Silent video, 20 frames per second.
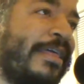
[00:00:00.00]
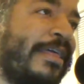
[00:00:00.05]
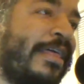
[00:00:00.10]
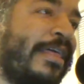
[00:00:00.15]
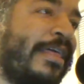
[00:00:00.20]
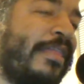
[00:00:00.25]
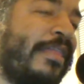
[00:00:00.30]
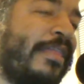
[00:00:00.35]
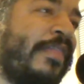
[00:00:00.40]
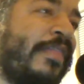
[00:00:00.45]

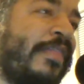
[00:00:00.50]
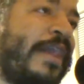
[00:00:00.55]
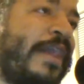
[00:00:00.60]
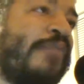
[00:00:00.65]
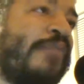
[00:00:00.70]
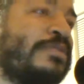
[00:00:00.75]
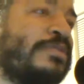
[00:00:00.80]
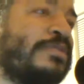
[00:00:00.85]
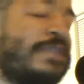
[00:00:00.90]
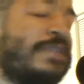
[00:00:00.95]
that
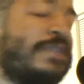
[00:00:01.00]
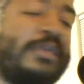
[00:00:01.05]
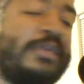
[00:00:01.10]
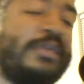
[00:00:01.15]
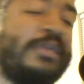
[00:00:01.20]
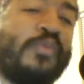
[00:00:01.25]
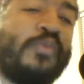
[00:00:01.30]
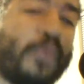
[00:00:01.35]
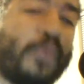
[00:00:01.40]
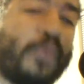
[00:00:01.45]
was the
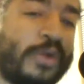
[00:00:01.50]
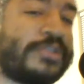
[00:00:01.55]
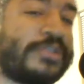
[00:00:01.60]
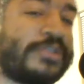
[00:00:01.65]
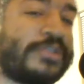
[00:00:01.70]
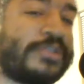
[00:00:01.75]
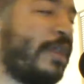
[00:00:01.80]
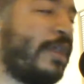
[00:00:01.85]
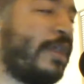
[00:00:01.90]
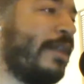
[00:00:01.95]
worst
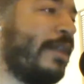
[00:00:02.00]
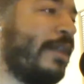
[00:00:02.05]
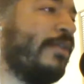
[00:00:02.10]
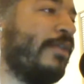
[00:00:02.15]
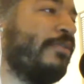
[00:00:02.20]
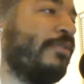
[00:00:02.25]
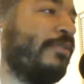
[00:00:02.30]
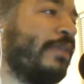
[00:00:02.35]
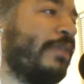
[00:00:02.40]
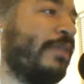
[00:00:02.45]

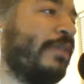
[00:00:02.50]
crowd